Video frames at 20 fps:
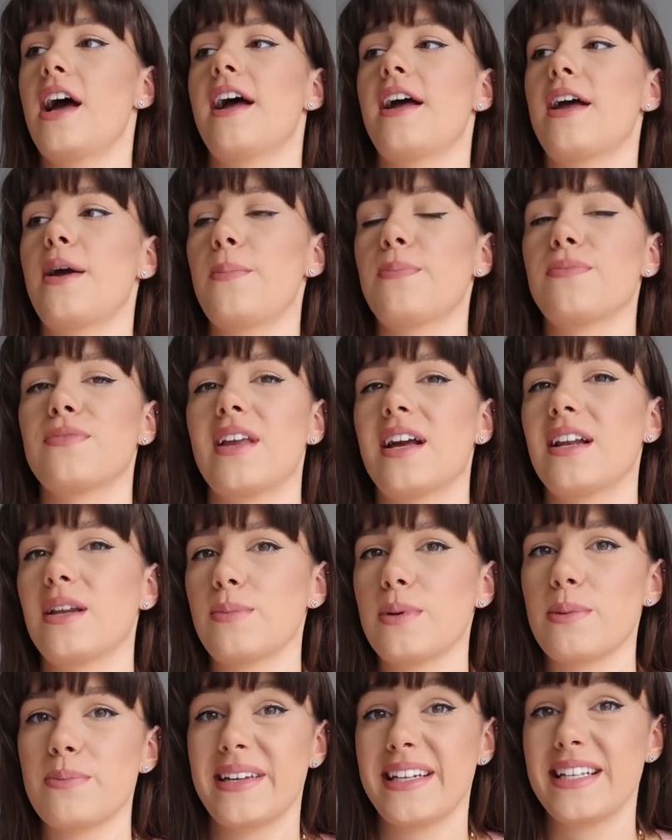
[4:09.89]
and I've
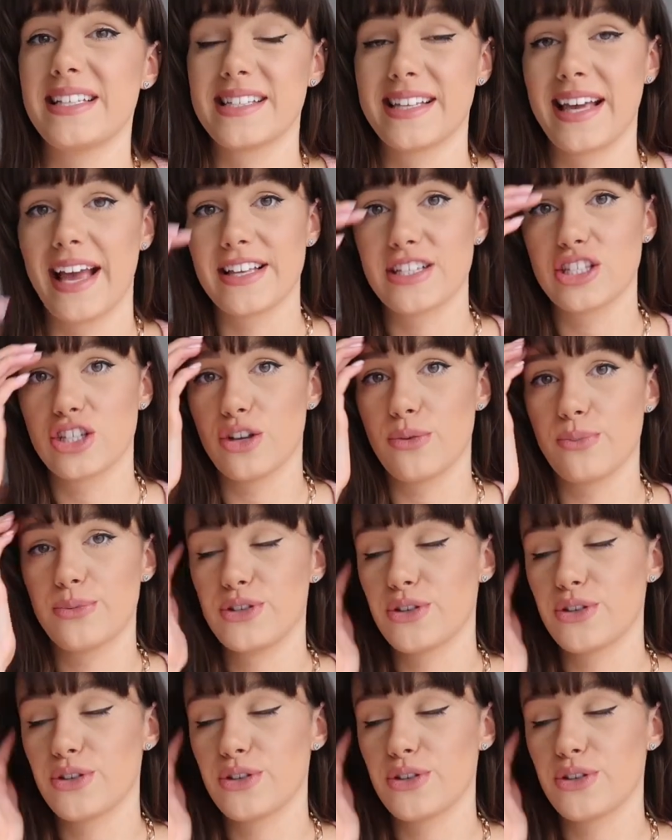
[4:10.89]
been meaning to get some,